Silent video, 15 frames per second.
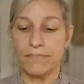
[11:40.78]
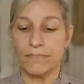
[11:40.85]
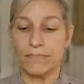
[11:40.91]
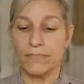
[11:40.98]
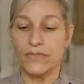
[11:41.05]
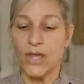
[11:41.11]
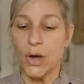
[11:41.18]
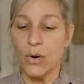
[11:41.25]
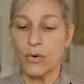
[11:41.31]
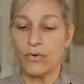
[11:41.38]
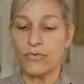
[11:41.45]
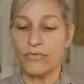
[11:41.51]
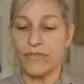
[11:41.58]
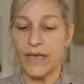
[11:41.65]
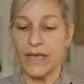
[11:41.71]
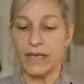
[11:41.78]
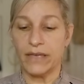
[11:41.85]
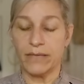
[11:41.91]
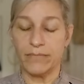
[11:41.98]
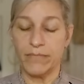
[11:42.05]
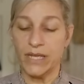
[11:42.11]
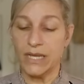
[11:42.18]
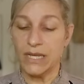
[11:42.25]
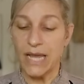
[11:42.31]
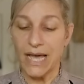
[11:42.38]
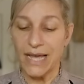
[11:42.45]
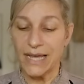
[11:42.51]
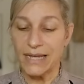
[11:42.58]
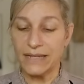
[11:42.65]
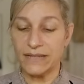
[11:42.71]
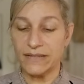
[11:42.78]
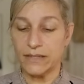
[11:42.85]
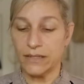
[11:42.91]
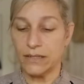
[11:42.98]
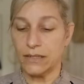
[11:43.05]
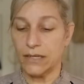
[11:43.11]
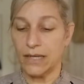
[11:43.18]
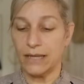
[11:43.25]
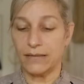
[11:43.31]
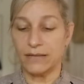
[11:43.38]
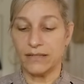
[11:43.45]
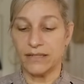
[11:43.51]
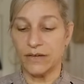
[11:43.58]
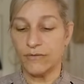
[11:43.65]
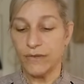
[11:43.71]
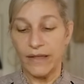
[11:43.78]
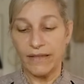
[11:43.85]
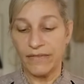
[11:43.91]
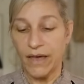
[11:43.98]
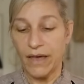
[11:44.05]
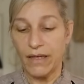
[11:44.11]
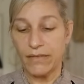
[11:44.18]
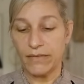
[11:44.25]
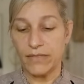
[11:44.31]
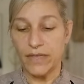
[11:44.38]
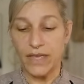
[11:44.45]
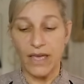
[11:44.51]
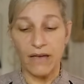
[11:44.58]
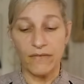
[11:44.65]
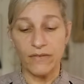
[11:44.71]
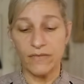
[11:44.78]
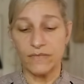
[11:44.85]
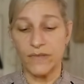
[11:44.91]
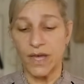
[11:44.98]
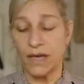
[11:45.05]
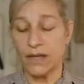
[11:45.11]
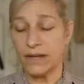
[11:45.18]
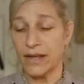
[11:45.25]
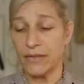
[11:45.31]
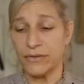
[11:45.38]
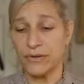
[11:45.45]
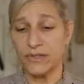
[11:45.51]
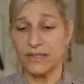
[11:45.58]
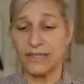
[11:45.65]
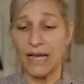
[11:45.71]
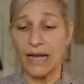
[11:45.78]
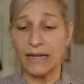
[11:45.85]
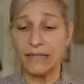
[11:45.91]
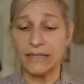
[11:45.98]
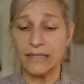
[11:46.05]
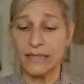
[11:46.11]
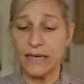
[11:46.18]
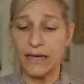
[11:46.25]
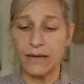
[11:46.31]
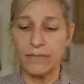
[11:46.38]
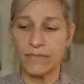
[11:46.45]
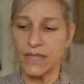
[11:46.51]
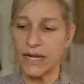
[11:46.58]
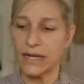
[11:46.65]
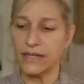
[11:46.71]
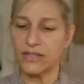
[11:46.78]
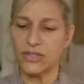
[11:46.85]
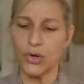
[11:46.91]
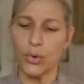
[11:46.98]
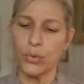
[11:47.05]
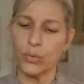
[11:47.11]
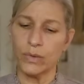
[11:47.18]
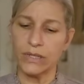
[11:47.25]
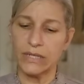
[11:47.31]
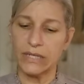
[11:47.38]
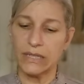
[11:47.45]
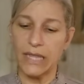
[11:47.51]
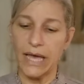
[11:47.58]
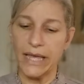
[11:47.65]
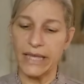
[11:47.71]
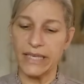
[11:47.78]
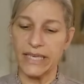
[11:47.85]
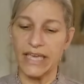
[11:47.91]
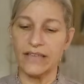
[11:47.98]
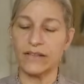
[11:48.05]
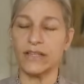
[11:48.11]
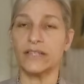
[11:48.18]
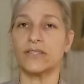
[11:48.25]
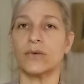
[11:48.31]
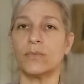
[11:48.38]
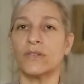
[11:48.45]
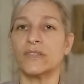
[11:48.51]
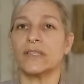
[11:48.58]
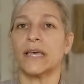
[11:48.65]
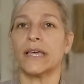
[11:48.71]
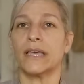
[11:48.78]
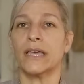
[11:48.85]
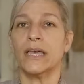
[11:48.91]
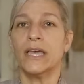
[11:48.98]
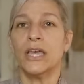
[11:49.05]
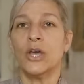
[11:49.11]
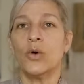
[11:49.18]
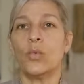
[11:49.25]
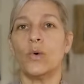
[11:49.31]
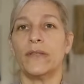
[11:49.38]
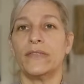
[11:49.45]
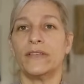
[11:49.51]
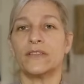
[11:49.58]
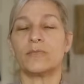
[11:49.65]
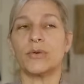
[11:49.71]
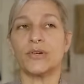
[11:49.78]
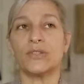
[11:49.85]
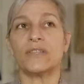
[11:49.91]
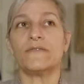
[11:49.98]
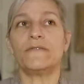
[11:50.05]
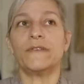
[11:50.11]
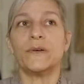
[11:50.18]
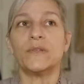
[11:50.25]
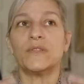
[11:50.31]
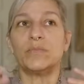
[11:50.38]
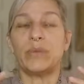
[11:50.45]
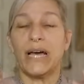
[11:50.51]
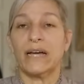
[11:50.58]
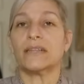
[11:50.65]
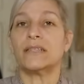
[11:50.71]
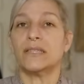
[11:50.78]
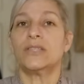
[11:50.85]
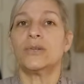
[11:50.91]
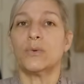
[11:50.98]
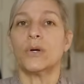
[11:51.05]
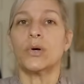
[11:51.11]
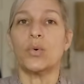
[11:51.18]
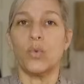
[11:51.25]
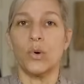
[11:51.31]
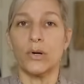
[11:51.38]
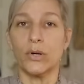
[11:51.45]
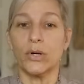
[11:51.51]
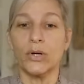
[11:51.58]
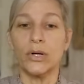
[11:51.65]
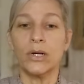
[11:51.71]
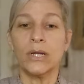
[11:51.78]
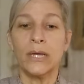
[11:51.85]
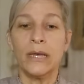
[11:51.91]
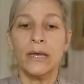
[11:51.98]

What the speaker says: though they can be nice and stuff like that, they have another side to them that I don't really like. It's almost like when this person feels backed into a corner,